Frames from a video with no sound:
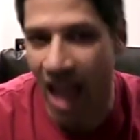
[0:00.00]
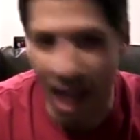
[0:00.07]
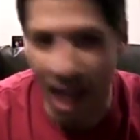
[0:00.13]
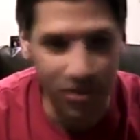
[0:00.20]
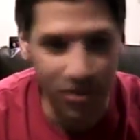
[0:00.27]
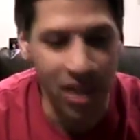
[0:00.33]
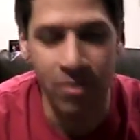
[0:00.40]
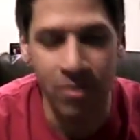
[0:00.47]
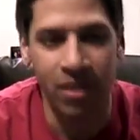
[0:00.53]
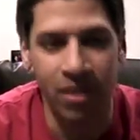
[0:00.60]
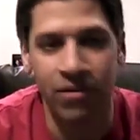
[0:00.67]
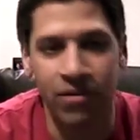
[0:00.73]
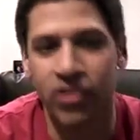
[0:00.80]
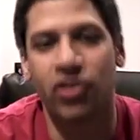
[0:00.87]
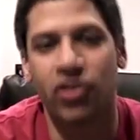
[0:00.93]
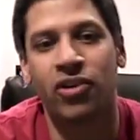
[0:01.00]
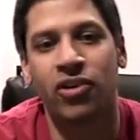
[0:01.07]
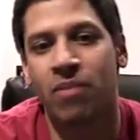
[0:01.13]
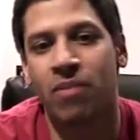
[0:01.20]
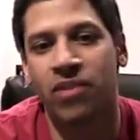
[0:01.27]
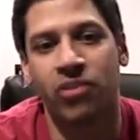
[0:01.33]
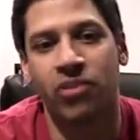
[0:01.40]
every time you make a feature,
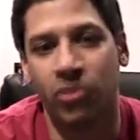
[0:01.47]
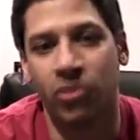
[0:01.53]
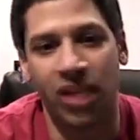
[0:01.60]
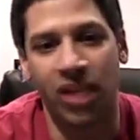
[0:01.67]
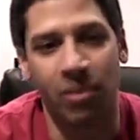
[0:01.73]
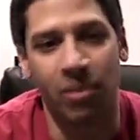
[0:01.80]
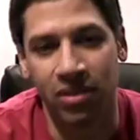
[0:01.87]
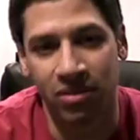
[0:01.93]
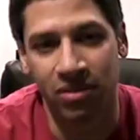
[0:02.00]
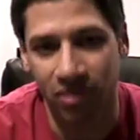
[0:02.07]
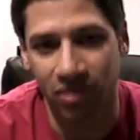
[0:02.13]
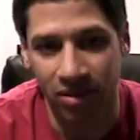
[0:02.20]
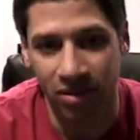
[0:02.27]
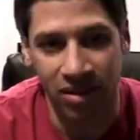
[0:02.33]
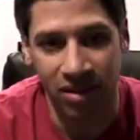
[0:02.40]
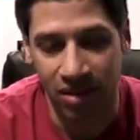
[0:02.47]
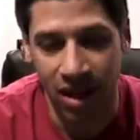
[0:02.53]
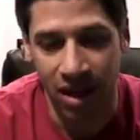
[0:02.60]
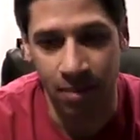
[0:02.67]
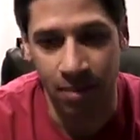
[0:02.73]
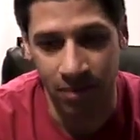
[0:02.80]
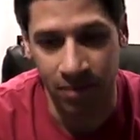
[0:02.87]
you're basically
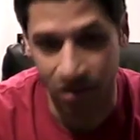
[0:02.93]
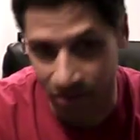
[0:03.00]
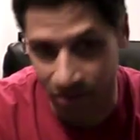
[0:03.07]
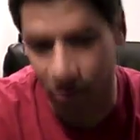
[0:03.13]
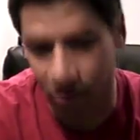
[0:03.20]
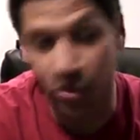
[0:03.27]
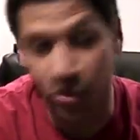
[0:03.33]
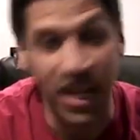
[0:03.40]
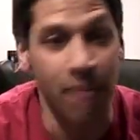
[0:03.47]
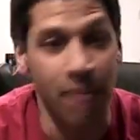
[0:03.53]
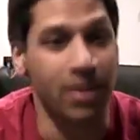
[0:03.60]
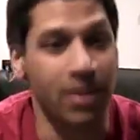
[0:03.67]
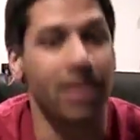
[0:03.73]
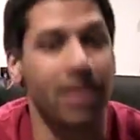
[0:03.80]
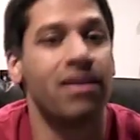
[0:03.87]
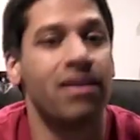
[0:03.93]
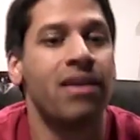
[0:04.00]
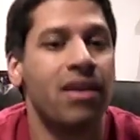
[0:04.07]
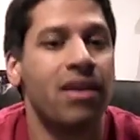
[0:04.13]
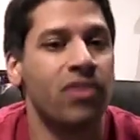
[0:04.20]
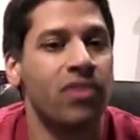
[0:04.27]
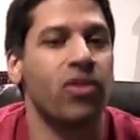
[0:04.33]
you're renaming it.
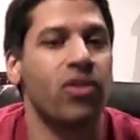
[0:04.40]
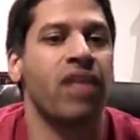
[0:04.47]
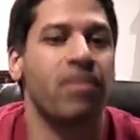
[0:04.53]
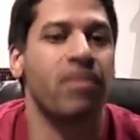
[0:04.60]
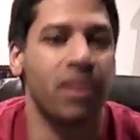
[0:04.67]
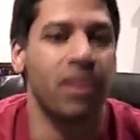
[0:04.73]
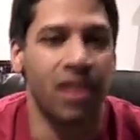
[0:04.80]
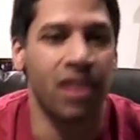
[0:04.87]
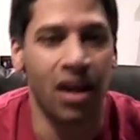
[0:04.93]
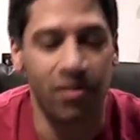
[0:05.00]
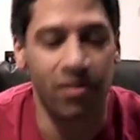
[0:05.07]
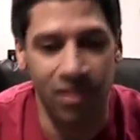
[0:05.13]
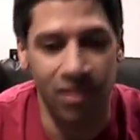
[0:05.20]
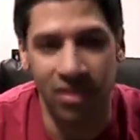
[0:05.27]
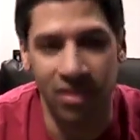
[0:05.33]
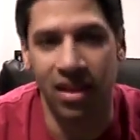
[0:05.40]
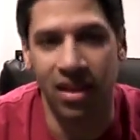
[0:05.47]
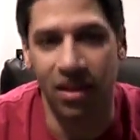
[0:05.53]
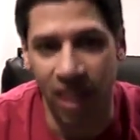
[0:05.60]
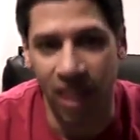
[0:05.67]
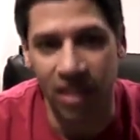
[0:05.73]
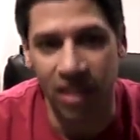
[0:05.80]
So that's something that I've
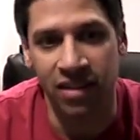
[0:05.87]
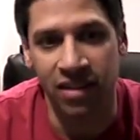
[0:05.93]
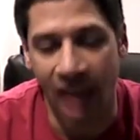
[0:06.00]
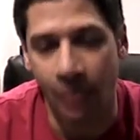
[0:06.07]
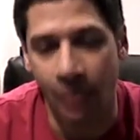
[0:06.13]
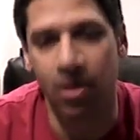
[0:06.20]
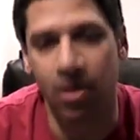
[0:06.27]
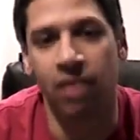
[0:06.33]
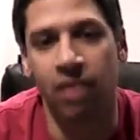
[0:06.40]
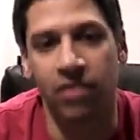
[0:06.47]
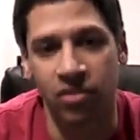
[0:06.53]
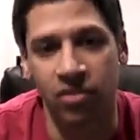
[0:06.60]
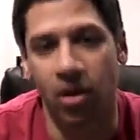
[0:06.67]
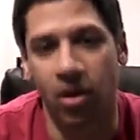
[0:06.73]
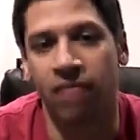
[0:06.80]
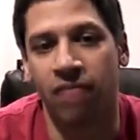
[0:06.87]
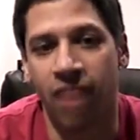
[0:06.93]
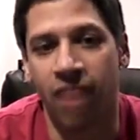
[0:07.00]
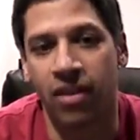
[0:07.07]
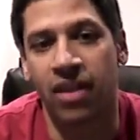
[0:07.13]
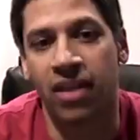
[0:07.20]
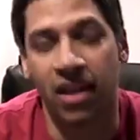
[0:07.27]
gotten into the habit of, and so I
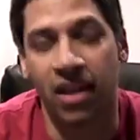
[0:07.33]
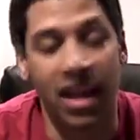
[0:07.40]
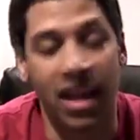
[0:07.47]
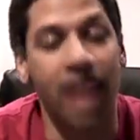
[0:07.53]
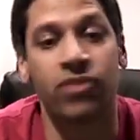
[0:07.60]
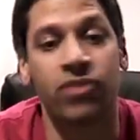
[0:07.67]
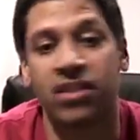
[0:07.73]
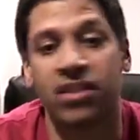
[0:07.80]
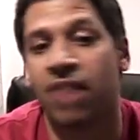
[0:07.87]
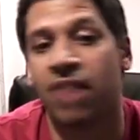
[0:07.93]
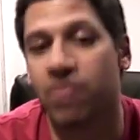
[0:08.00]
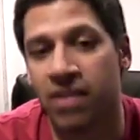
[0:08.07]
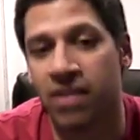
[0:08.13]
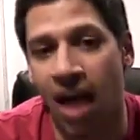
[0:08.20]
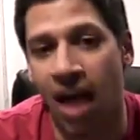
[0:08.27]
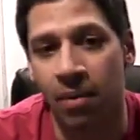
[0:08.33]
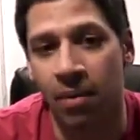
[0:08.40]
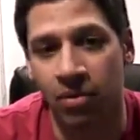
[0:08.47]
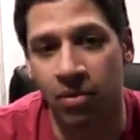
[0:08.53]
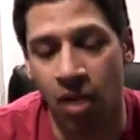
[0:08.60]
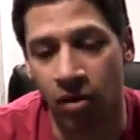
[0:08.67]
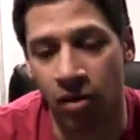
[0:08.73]
found that it actually saves me time in
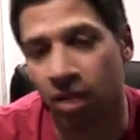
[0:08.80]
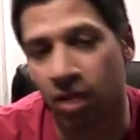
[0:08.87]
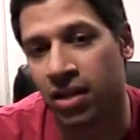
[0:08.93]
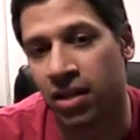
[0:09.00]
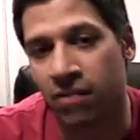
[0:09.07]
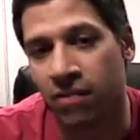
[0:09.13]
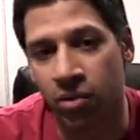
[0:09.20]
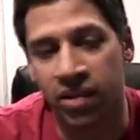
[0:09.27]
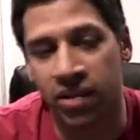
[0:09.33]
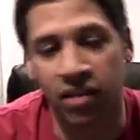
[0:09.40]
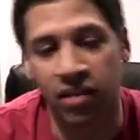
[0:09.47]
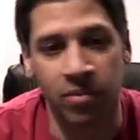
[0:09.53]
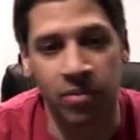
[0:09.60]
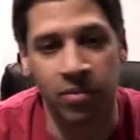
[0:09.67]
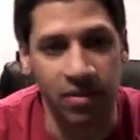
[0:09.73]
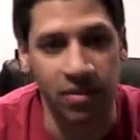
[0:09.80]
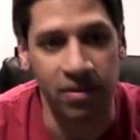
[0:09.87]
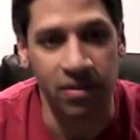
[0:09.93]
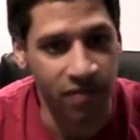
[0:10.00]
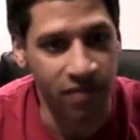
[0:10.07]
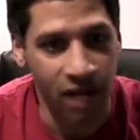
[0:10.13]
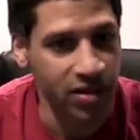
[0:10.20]
the long run, even though it takes me
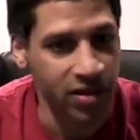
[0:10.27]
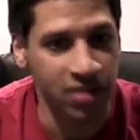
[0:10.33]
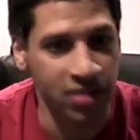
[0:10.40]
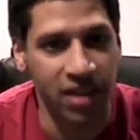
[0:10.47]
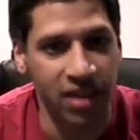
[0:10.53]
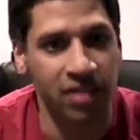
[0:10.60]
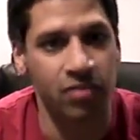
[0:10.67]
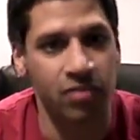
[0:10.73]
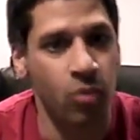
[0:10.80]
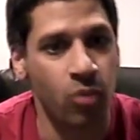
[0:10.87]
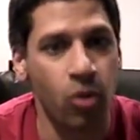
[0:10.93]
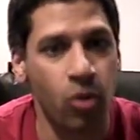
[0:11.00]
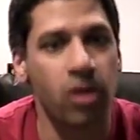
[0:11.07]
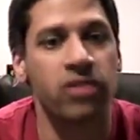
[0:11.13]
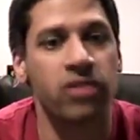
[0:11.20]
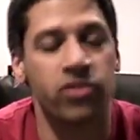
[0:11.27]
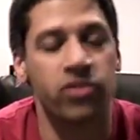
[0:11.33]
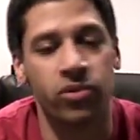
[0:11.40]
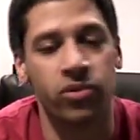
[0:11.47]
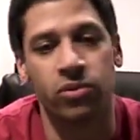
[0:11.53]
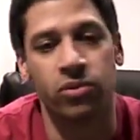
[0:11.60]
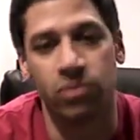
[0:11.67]
5 or 10 seconds more
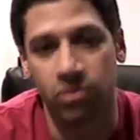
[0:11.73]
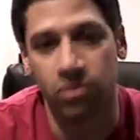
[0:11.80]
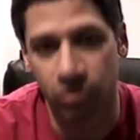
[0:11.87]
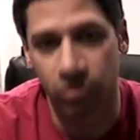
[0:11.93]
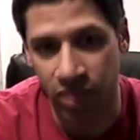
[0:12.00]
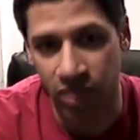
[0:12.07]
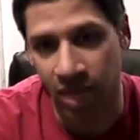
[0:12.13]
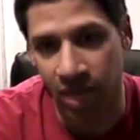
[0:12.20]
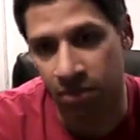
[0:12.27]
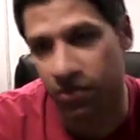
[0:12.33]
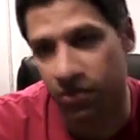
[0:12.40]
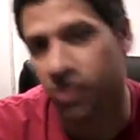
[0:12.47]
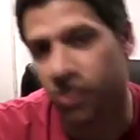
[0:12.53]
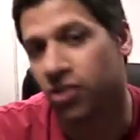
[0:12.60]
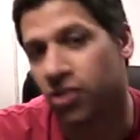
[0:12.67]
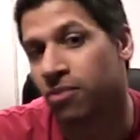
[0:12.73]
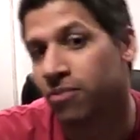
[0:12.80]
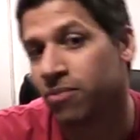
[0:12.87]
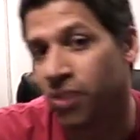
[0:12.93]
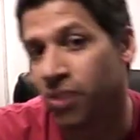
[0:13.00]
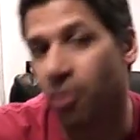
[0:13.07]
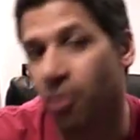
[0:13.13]
to rename the feature.
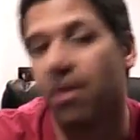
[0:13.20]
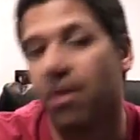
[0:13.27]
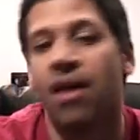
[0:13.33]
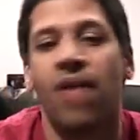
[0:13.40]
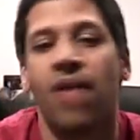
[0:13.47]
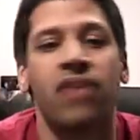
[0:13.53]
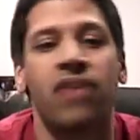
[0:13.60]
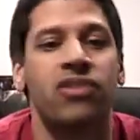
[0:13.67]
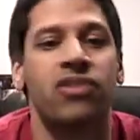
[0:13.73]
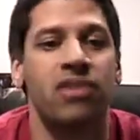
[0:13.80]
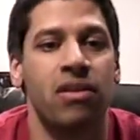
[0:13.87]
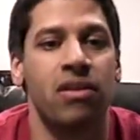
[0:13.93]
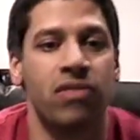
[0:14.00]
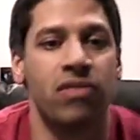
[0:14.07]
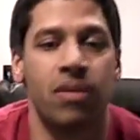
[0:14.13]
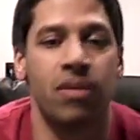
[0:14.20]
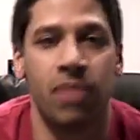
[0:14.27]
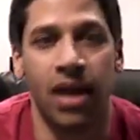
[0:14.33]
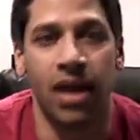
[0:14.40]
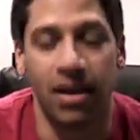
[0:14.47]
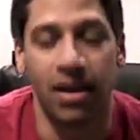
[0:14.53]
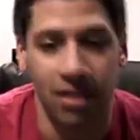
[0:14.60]
So that's just another tip
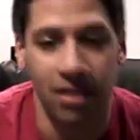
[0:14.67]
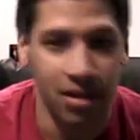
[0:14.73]
that